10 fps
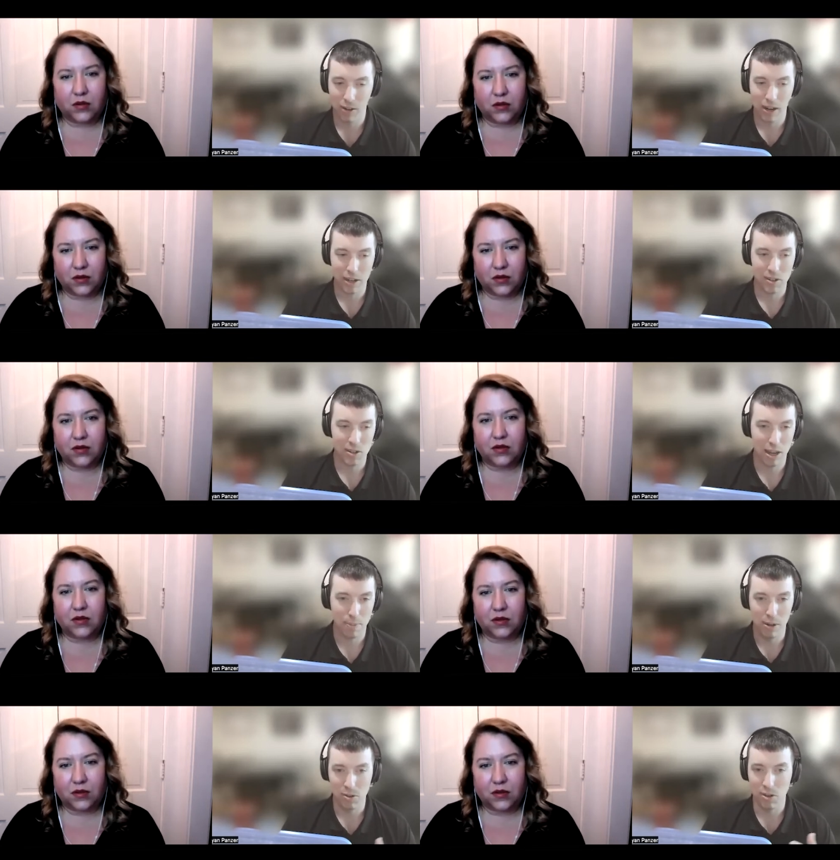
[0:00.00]
Speaker 1: next step
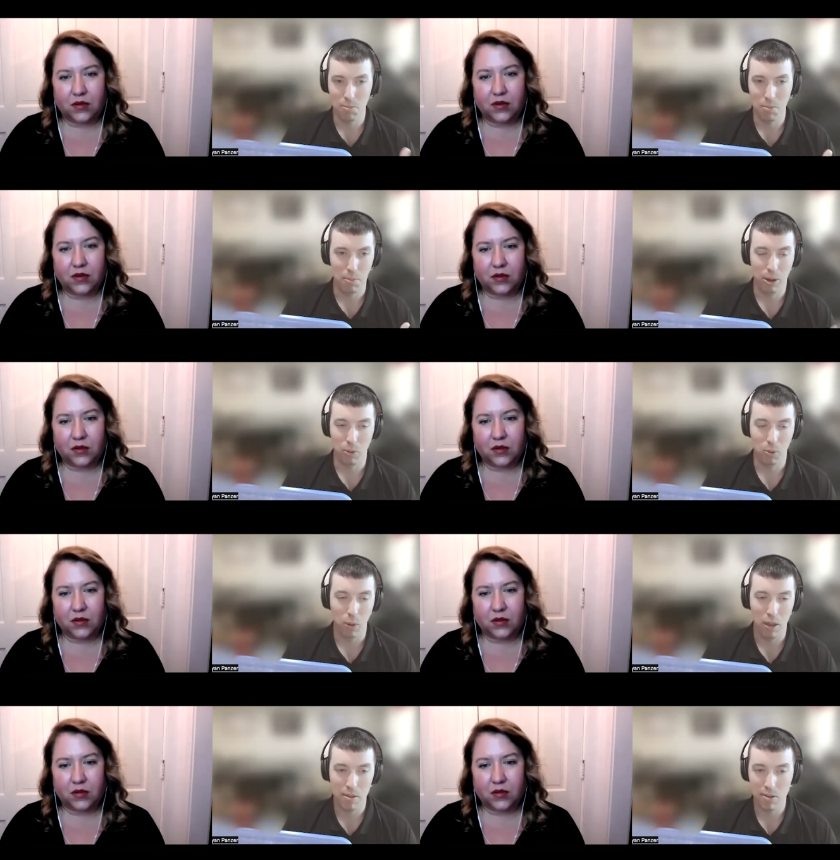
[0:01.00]
in discernment about
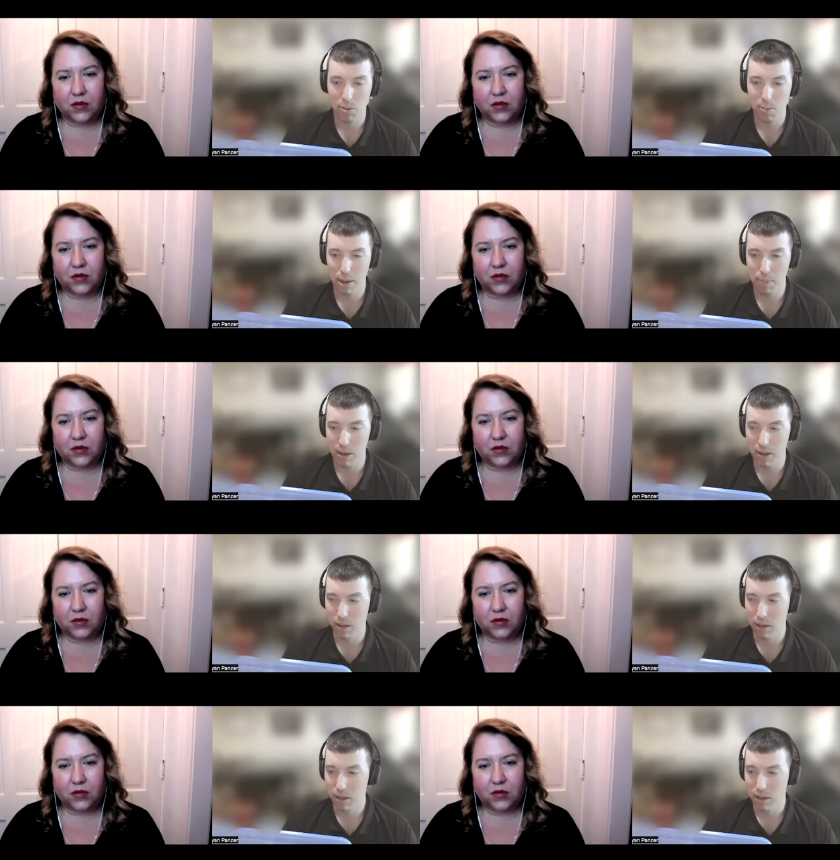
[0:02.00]
whether this might be
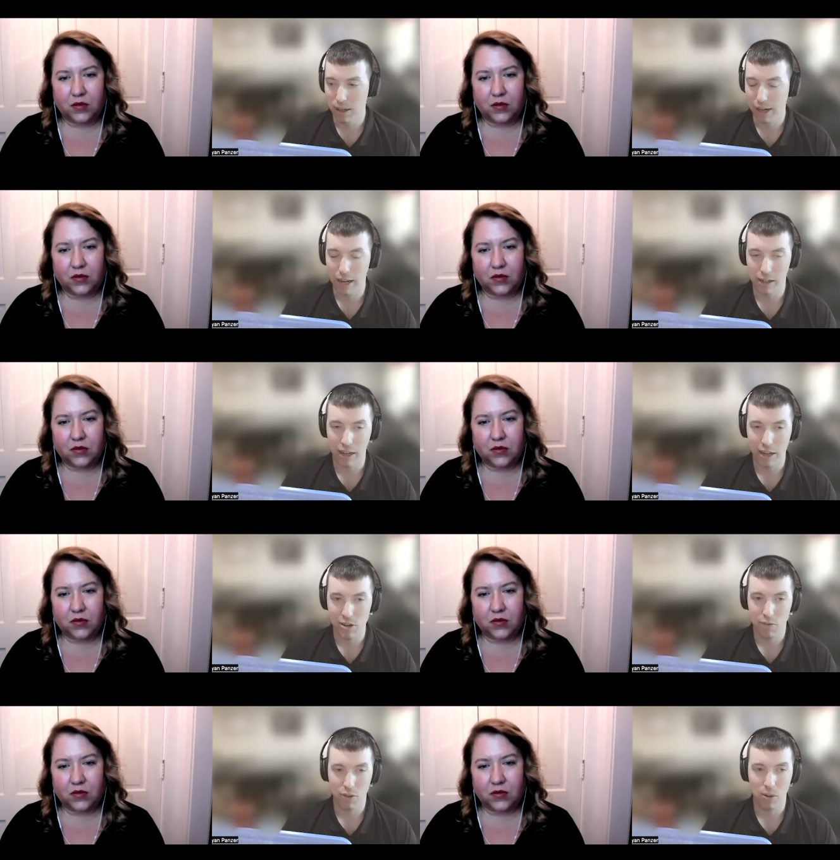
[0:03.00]
a, a
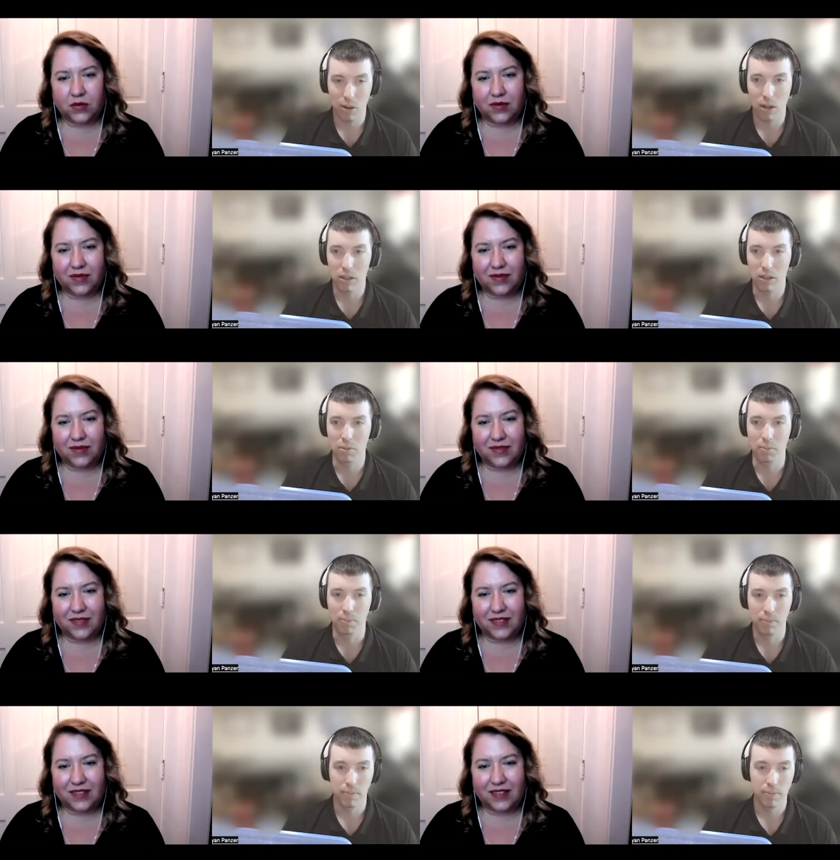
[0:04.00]
congregation for you to call home
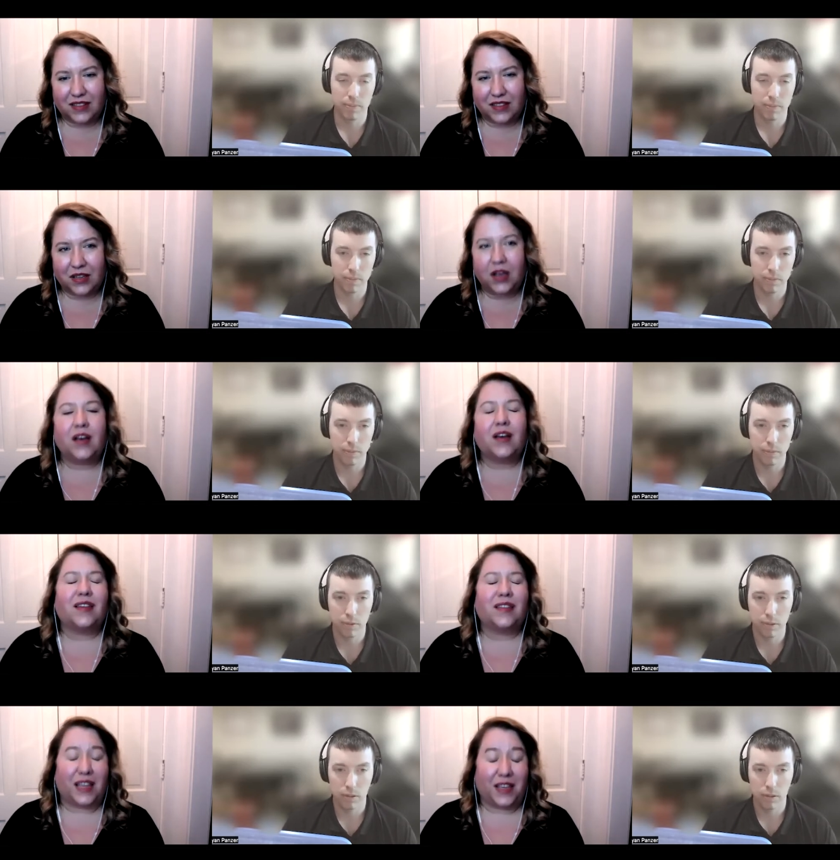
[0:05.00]

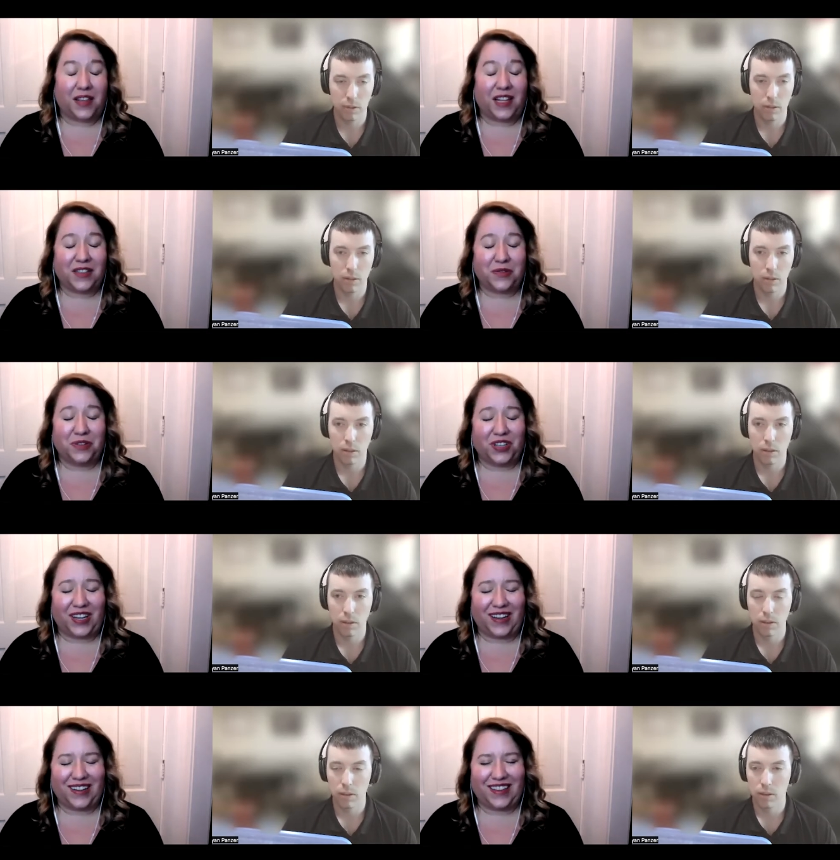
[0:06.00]
Speaker 2: thank you that's
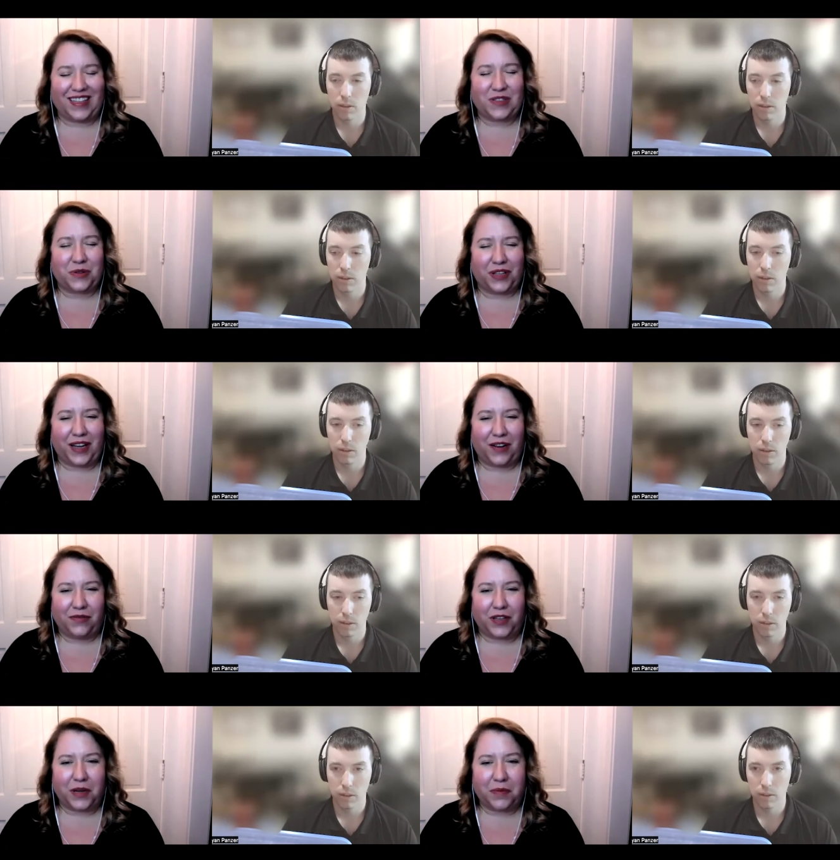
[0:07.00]
really that's really
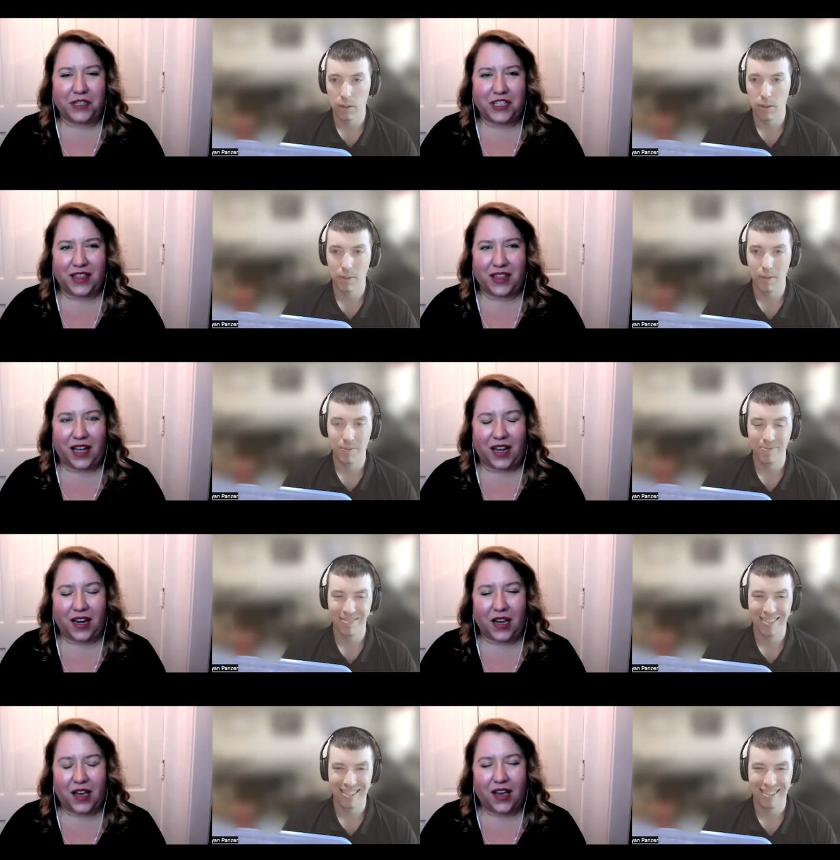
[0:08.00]
helpful i appreciate that
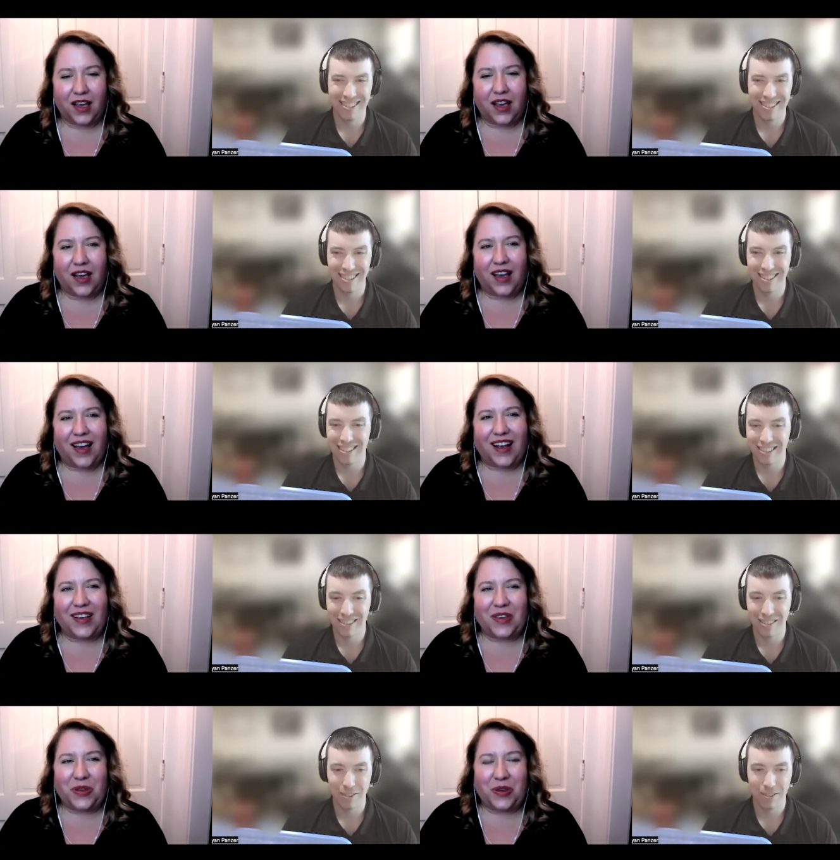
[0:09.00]

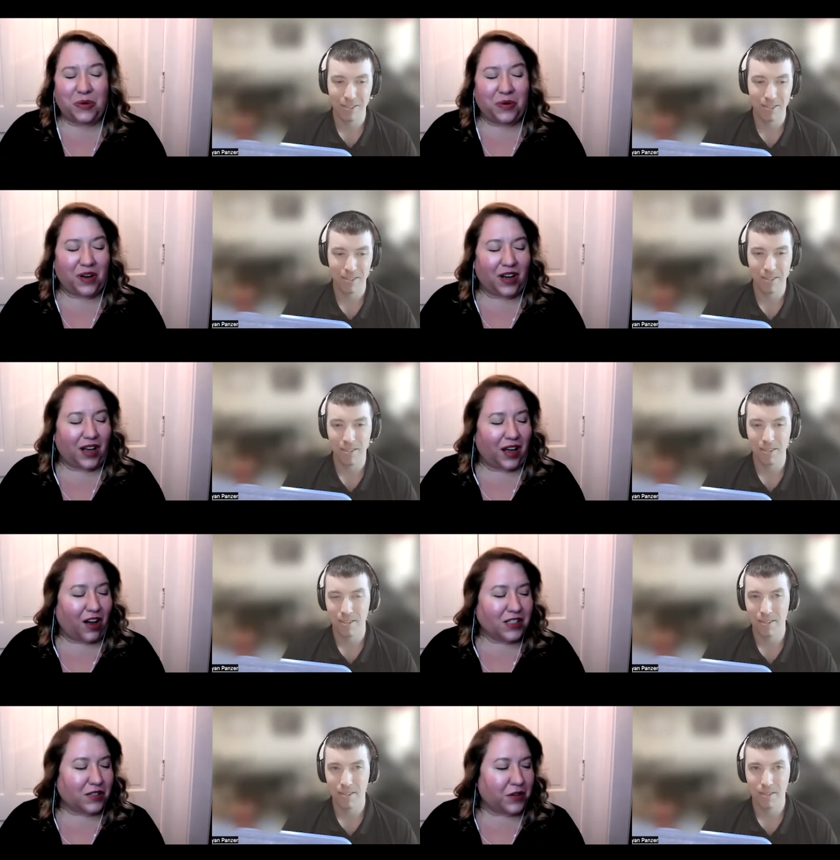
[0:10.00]
you uh,
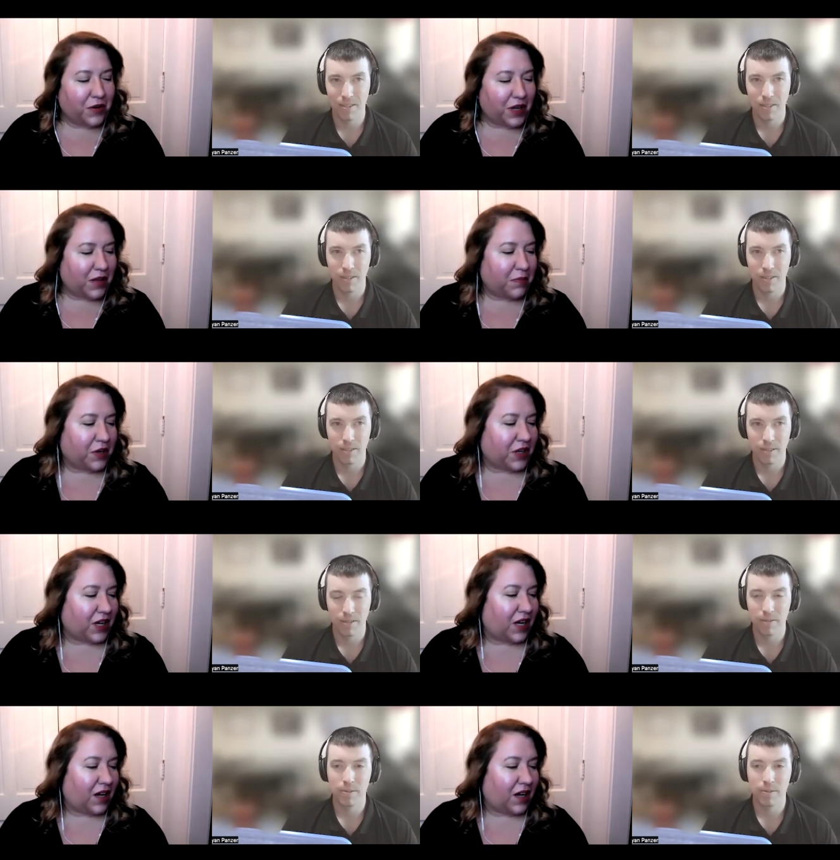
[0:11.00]
also note in the book